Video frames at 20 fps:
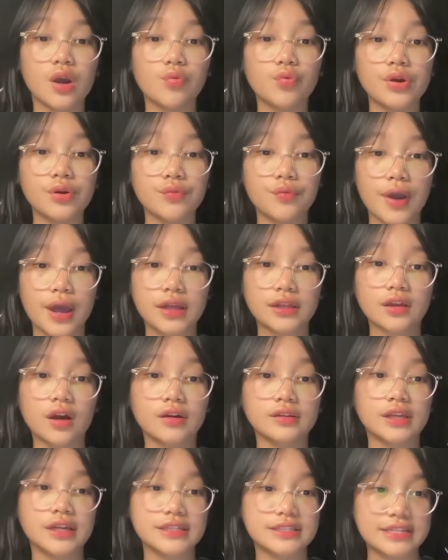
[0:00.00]
we went
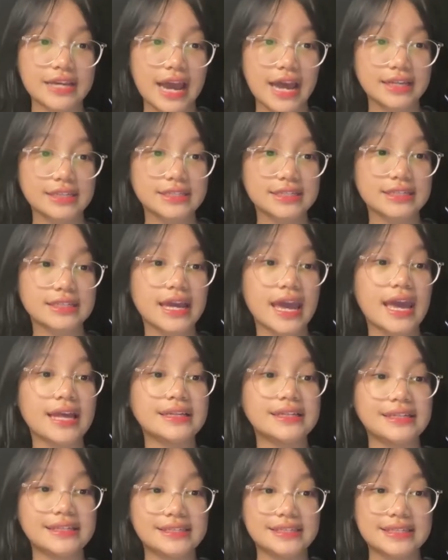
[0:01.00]
on a jet
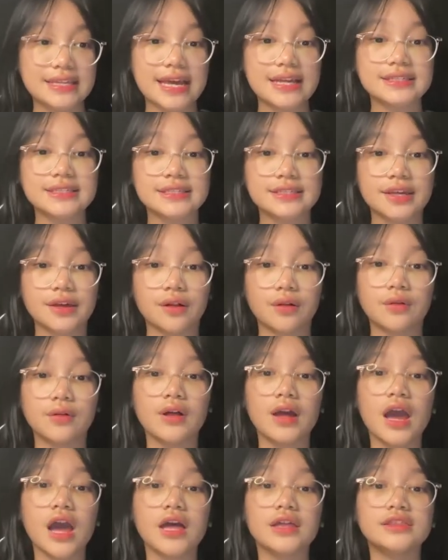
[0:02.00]
and set sail,
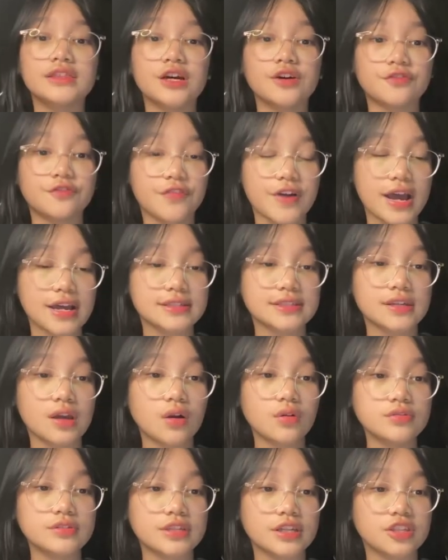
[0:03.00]
the vast
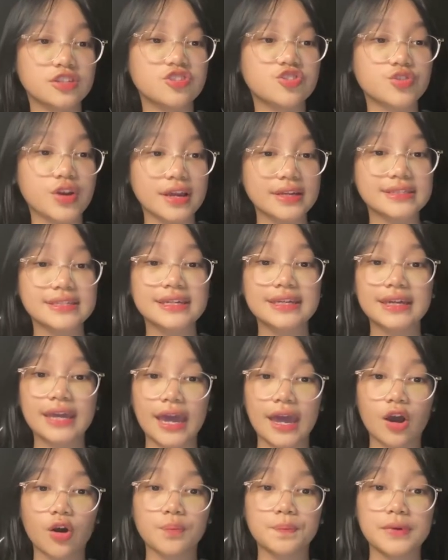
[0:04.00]
ocean stretching
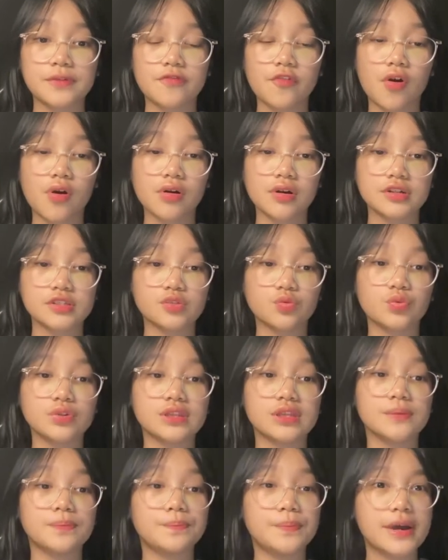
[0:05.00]
out before us with
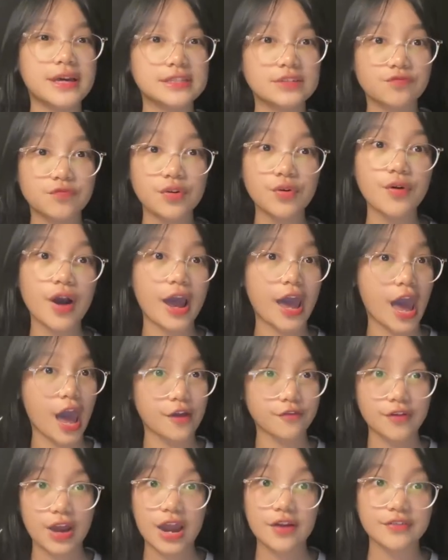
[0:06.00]
the best view I
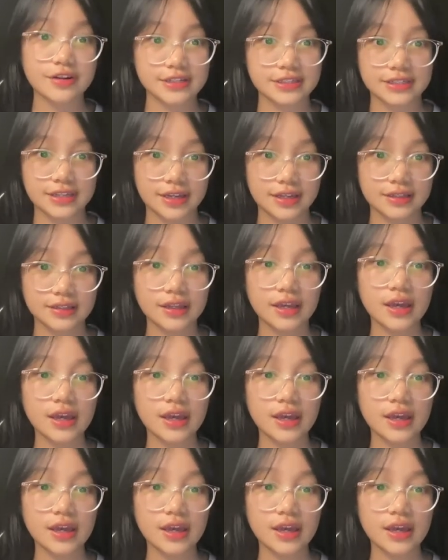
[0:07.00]
have ever seen.